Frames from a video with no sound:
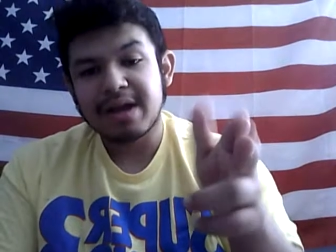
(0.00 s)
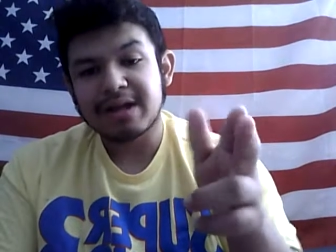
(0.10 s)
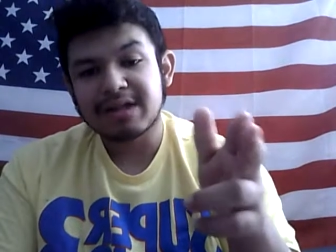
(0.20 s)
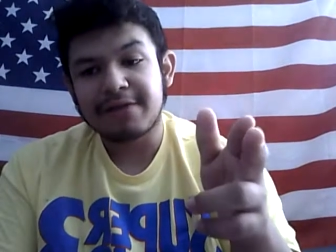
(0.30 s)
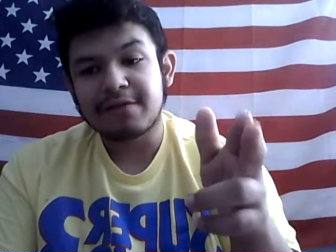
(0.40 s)
may you
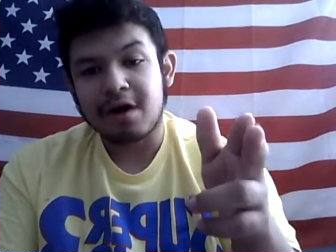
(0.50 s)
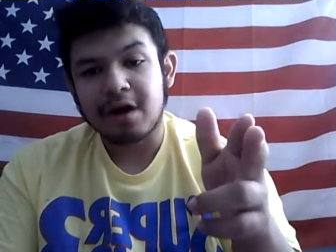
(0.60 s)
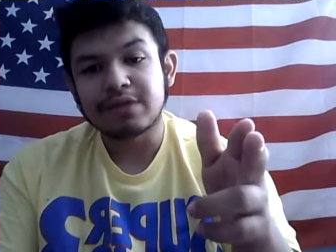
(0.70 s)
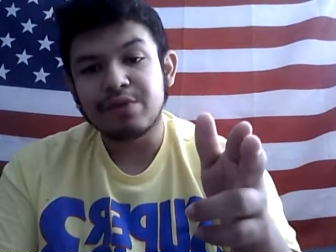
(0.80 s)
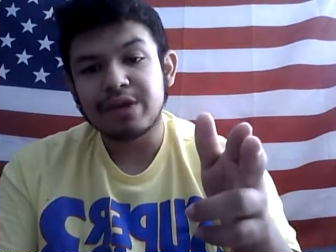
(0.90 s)
guys have an
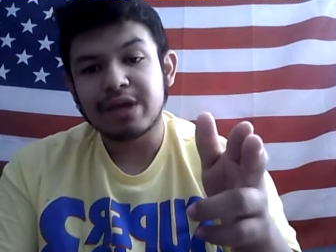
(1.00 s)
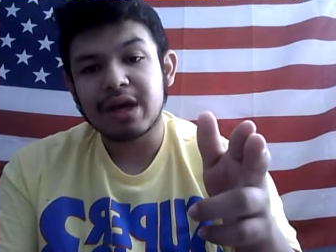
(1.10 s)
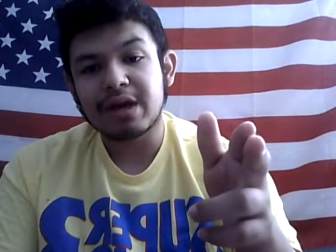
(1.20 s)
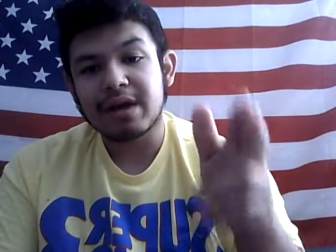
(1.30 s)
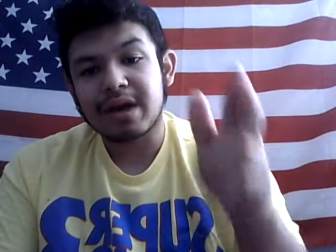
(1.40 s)
awesome
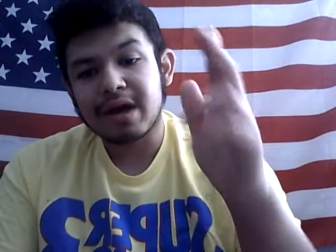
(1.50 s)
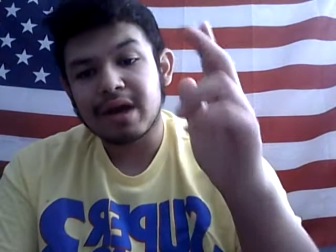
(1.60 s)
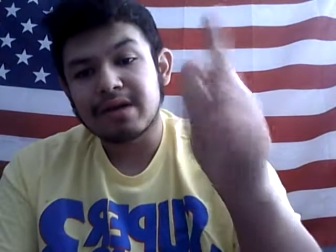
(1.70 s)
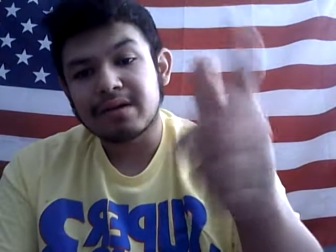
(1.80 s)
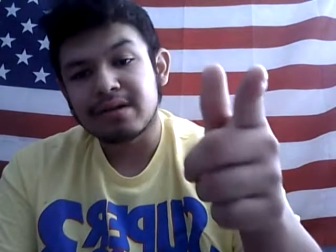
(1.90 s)
weekend
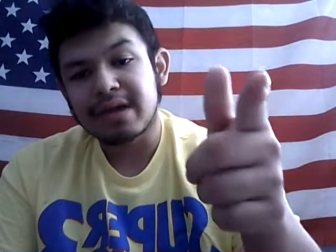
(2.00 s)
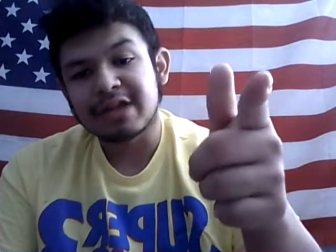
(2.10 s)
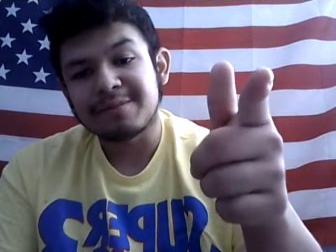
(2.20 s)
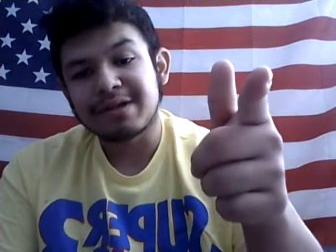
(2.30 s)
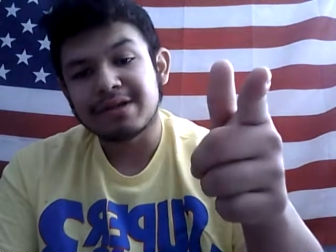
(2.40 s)
and
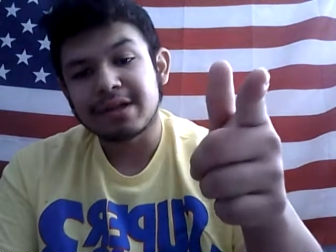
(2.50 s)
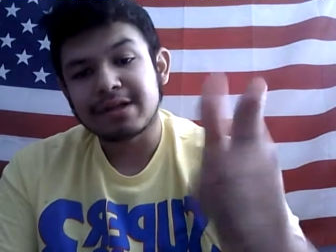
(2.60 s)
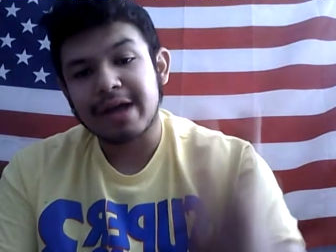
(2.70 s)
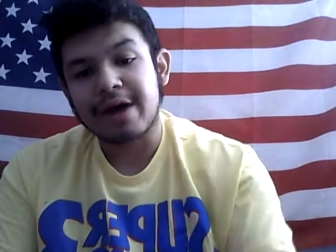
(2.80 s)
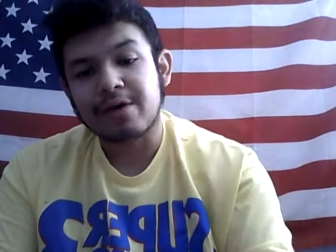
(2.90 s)

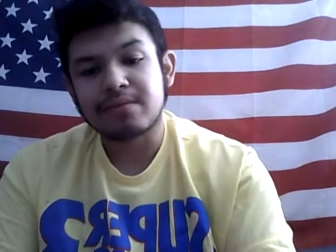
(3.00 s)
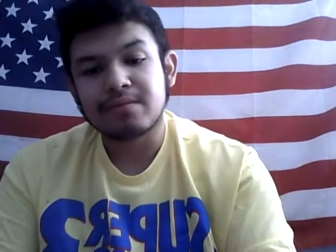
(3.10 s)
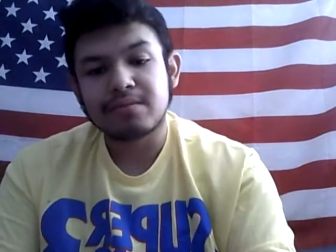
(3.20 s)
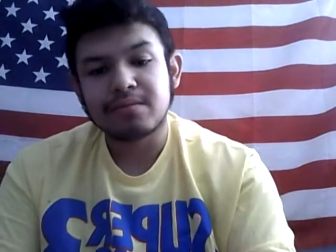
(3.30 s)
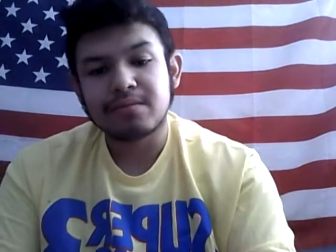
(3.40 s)
SB6 out.